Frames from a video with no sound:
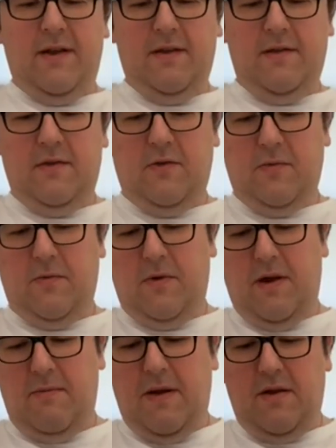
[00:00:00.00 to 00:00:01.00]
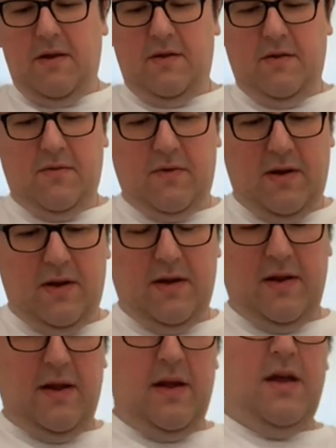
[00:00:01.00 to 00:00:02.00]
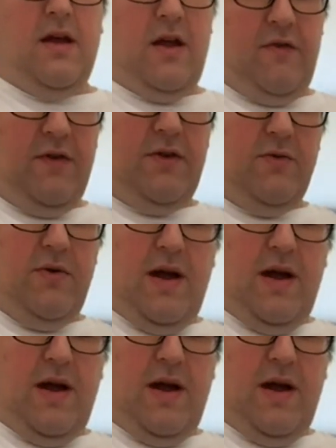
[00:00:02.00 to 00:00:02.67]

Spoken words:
don't worry about it, right? If you do have a